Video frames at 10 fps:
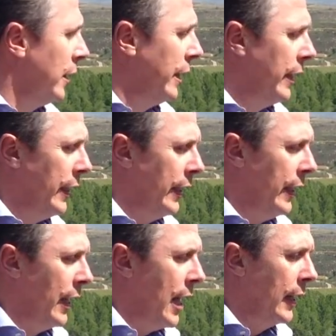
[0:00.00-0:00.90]

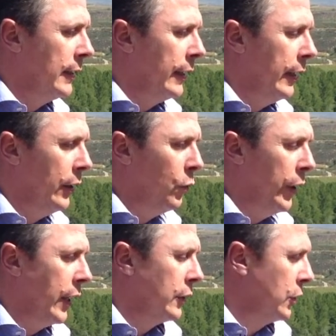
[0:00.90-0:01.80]
and we
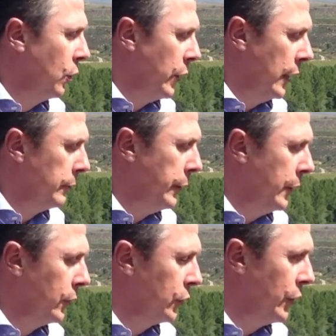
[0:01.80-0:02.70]
can sell that
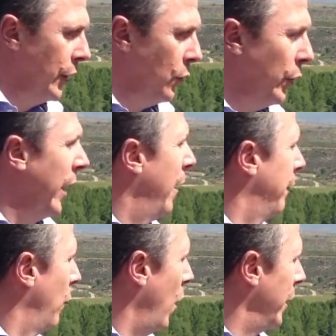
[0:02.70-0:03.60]
because we have
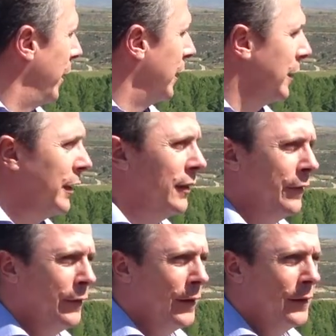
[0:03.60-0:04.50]
wineries in
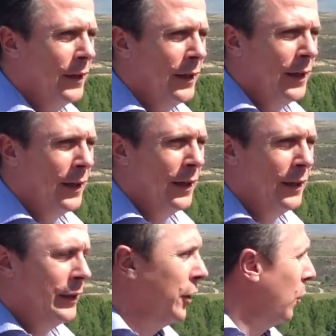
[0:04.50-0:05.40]
different
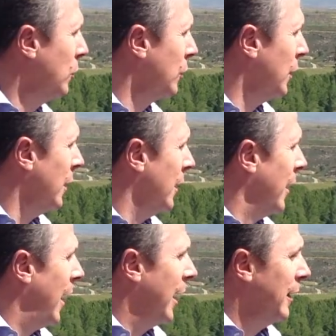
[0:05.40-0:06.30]
DOs,
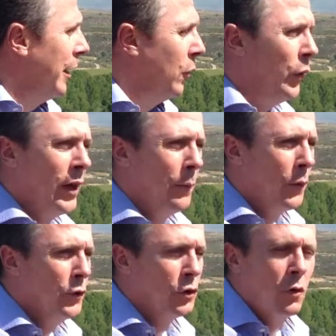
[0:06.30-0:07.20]
and we can
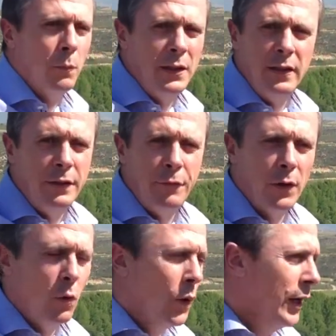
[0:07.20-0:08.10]
produce completely
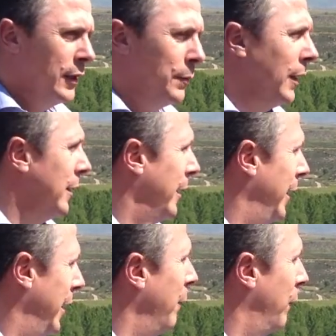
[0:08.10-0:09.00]
different wines, but
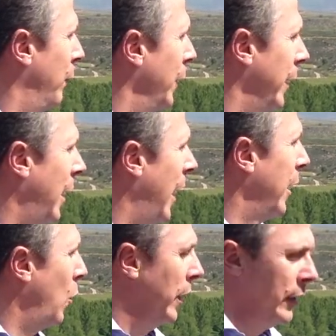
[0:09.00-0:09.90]
very high
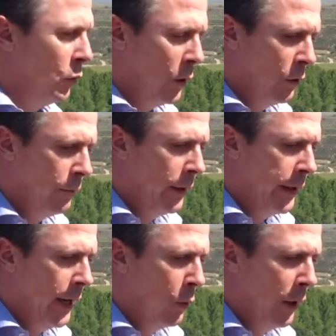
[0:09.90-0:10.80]
quality
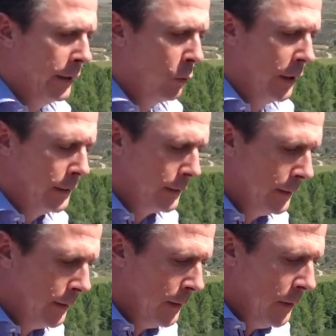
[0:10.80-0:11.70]
wines.
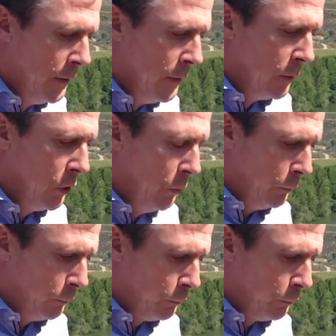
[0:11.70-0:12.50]
So